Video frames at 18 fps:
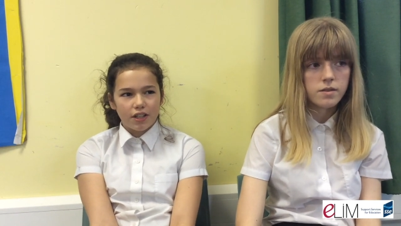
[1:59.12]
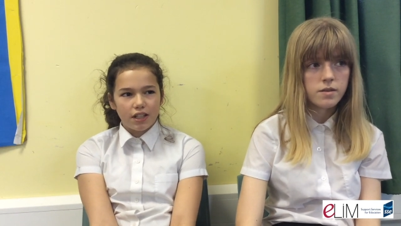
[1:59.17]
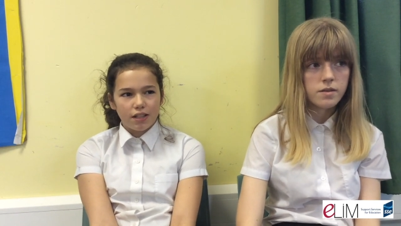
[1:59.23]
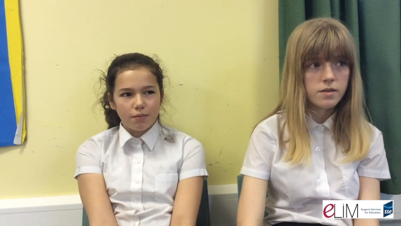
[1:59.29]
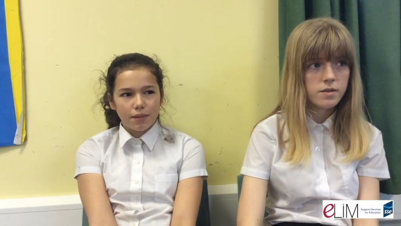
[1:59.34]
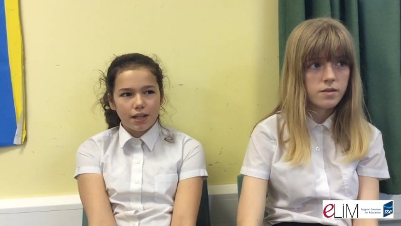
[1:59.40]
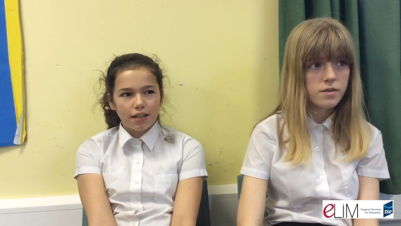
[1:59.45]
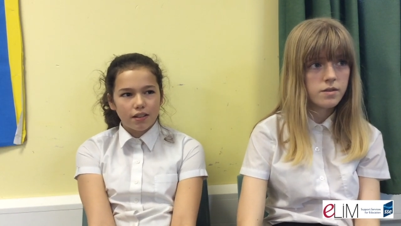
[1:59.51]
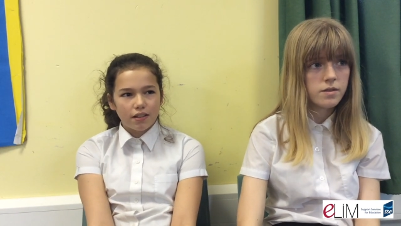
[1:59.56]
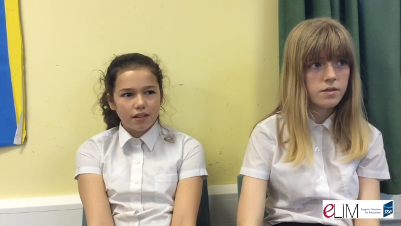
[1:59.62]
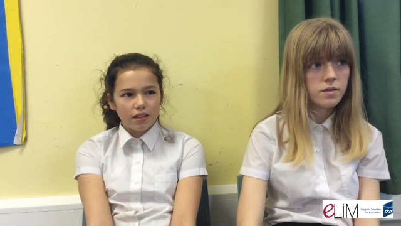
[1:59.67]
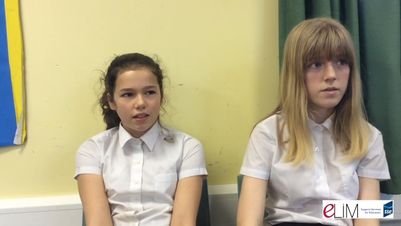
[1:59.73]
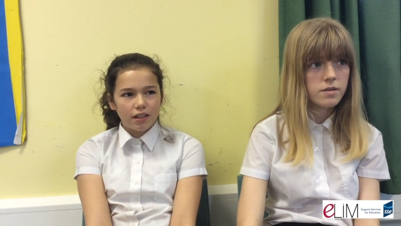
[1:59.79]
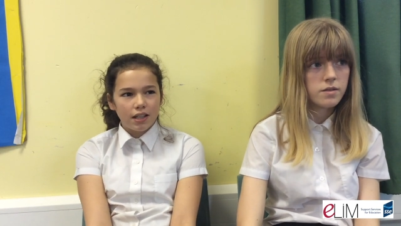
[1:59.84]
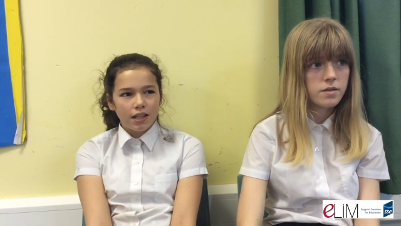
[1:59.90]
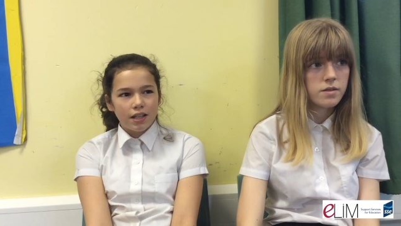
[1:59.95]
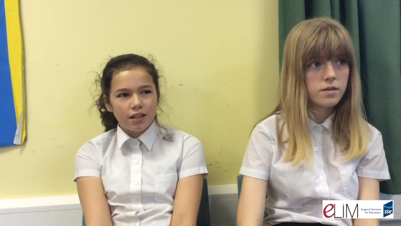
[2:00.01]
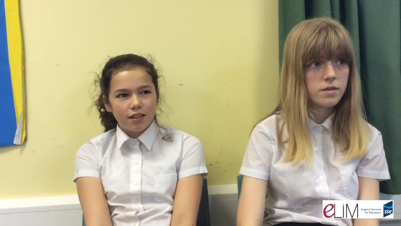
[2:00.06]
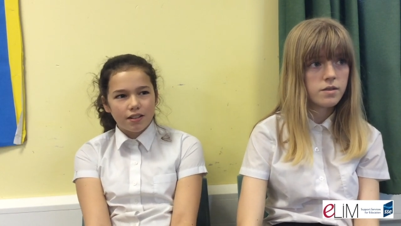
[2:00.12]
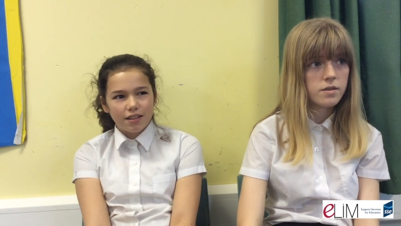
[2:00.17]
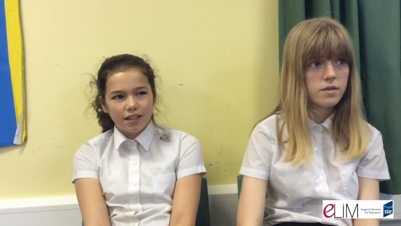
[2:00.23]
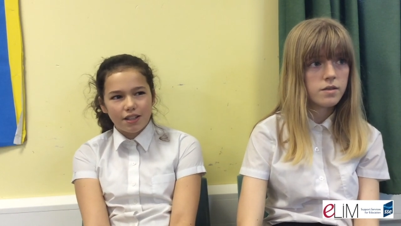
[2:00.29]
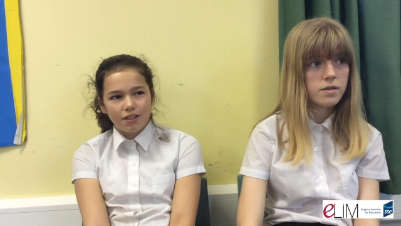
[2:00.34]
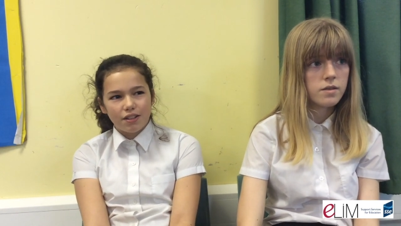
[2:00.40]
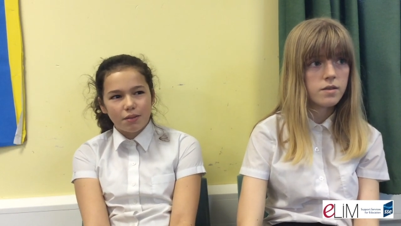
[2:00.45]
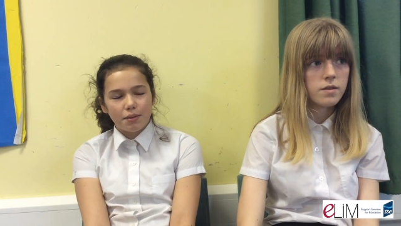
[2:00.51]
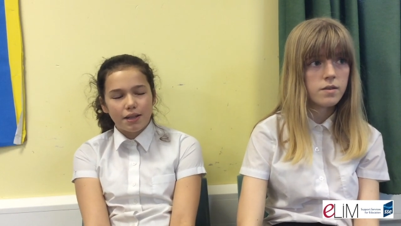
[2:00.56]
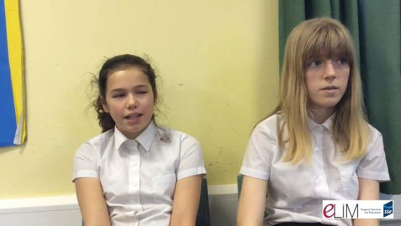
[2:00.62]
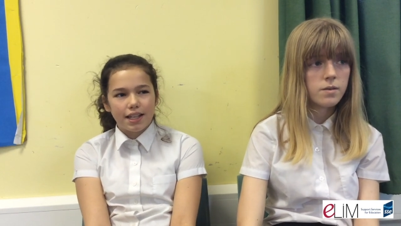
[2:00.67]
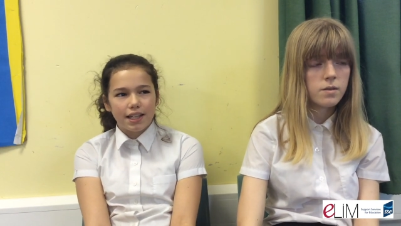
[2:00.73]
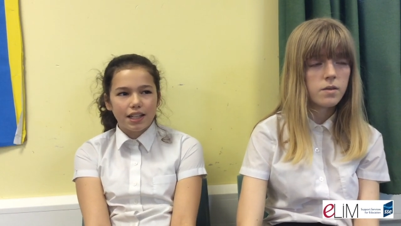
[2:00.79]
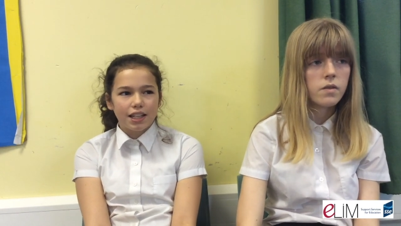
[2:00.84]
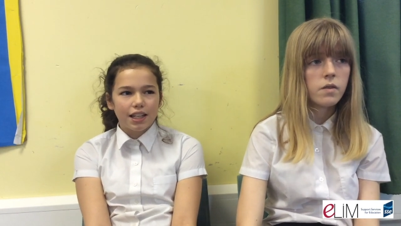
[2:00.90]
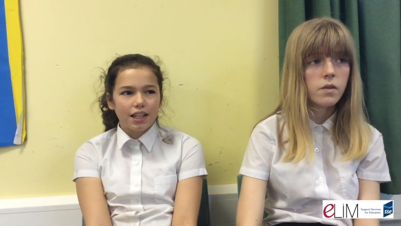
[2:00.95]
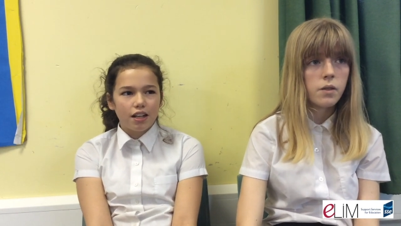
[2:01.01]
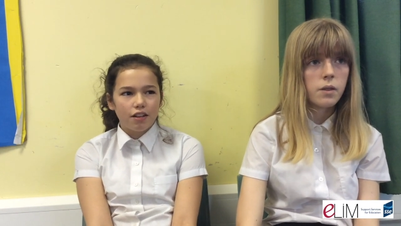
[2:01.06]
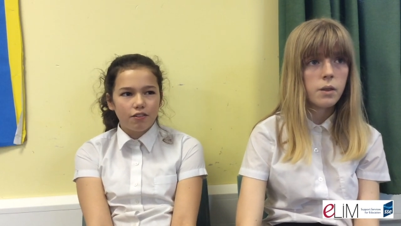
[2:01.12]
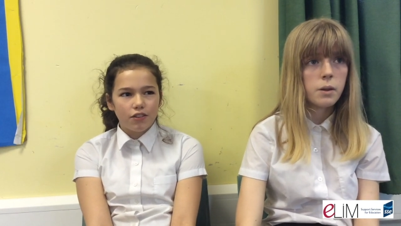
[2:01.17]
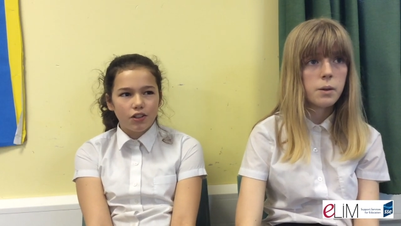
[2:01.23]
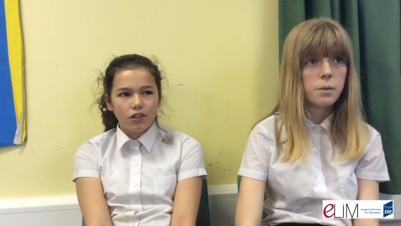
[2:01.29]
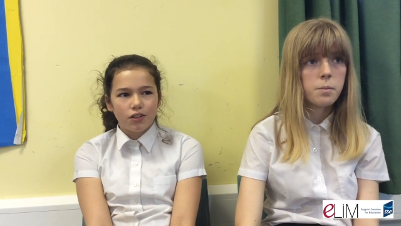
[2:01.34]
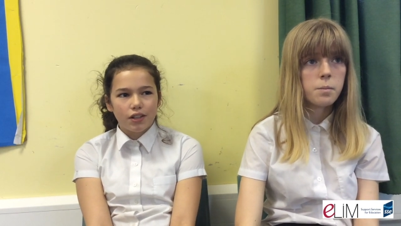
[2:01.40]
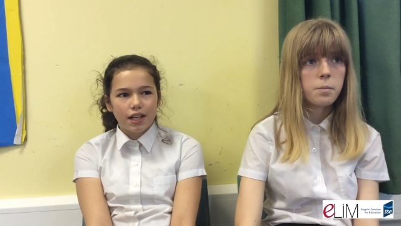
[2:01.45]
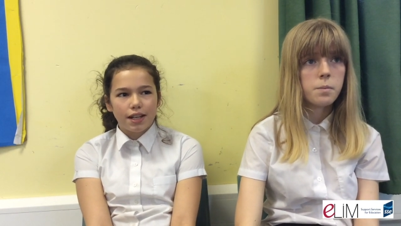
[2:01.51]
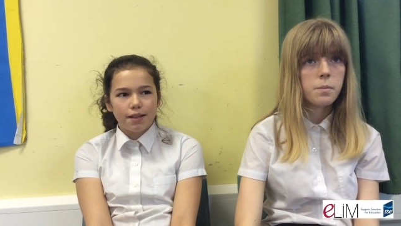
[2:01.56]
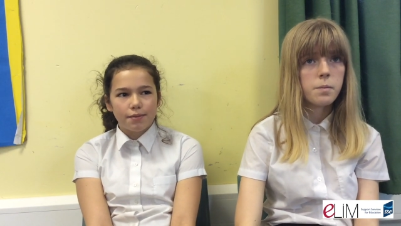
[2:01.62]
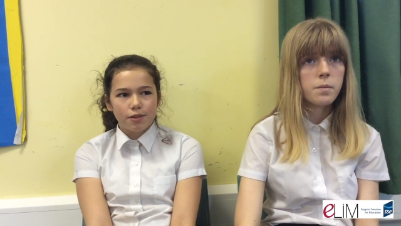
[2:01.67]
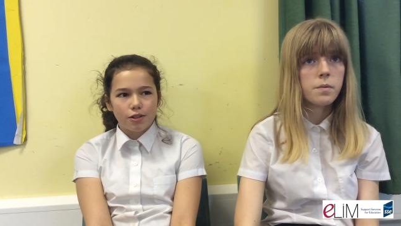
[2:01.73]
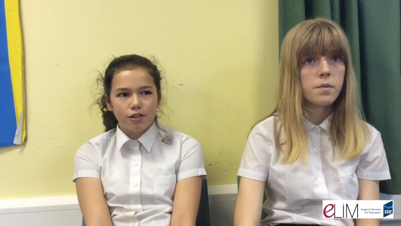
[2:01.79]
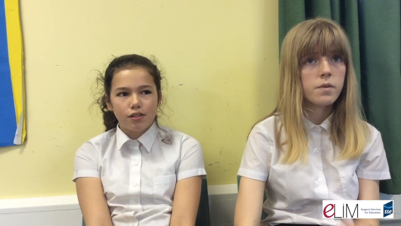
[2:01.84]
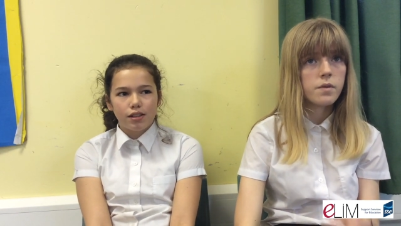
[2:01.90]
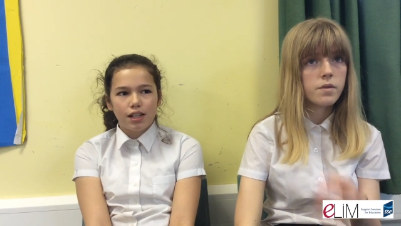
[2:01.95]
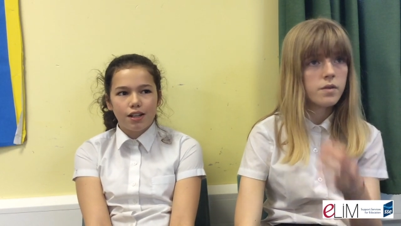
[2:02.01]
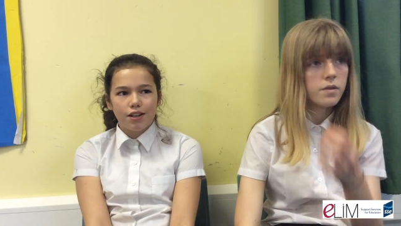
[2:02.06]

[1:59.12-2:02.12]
Speaker 1: really matter because they only play like a few games on